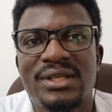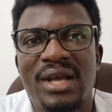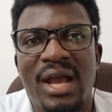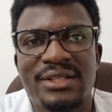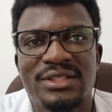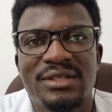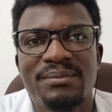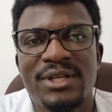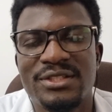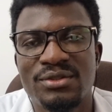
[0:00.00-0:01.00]
Ask.
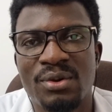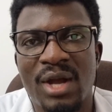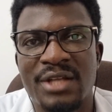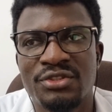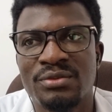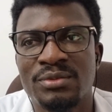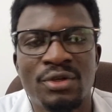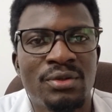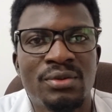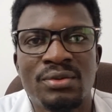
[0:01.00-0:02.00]
Please don't assume.
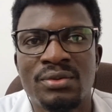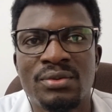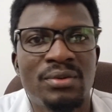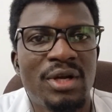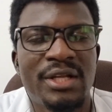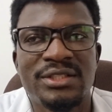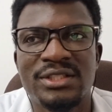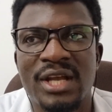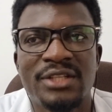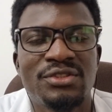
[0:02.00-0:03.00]
Don't go and
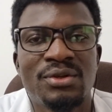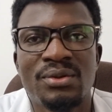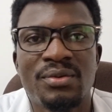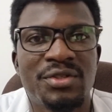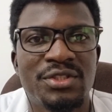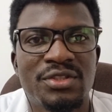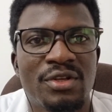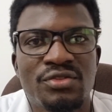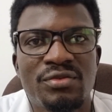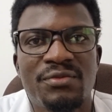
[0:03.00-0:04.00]
search. Don't go and
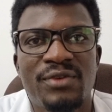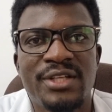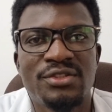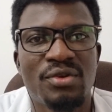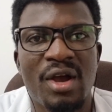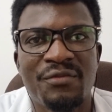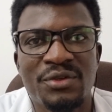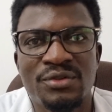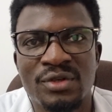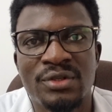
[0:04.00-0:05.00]
discuss with friends. You have
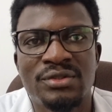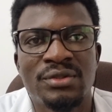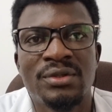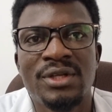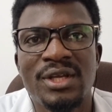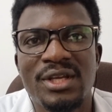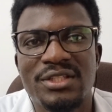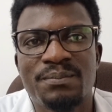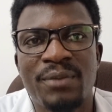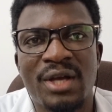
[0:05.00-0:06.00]
your doctor.
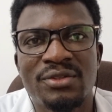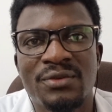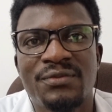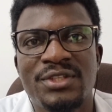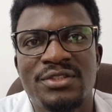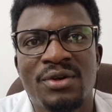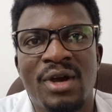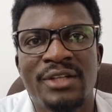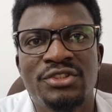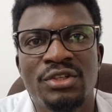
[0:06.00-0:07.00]
It's part of his or
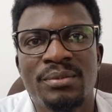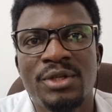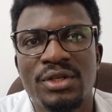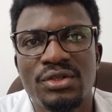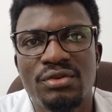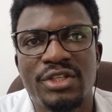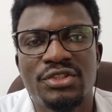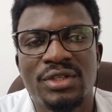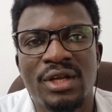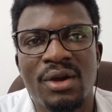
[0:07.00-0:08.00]
her job to
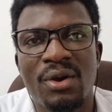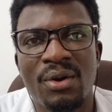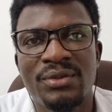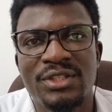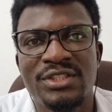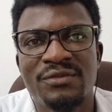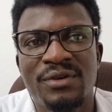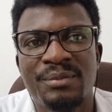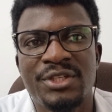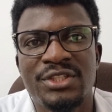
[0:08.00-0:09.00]
ensure that all this
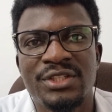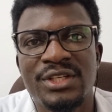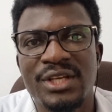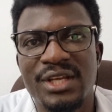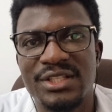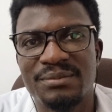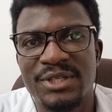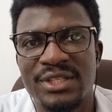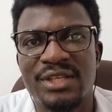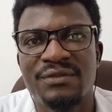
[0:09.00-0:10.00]
information is
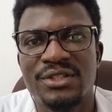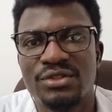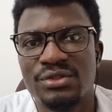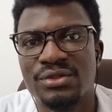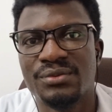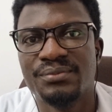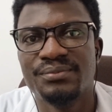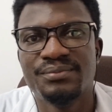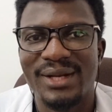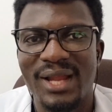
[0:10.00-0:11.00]
being given to you.
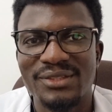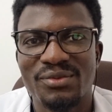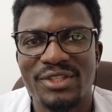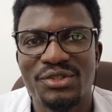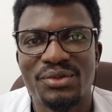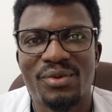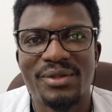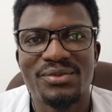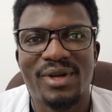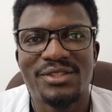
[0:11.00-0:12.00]
The last question you
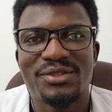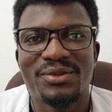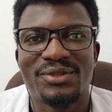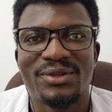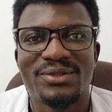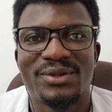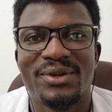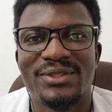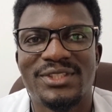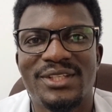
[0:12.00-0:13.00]
want to ask your doctor
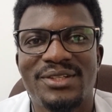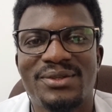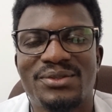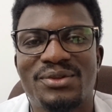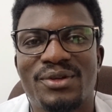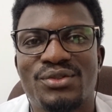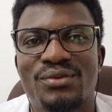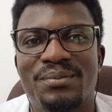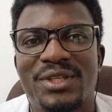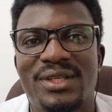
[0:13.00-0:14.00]
concerning your drugs
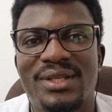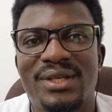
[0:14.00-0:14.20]
will be,